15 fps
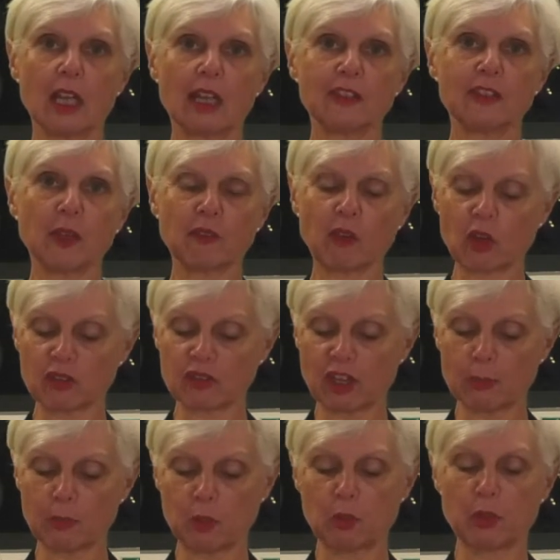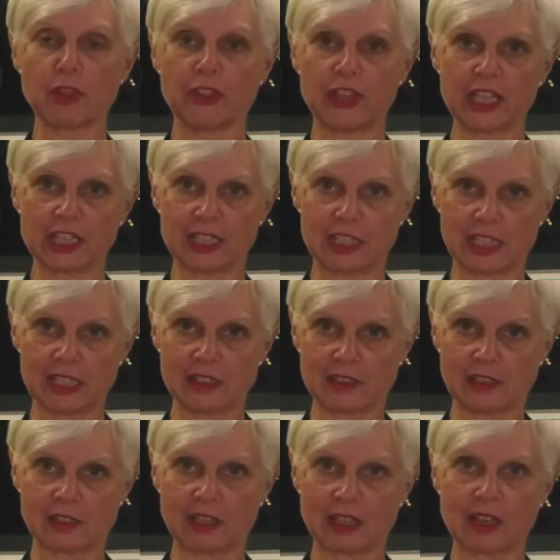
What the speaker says: So I've got double thickness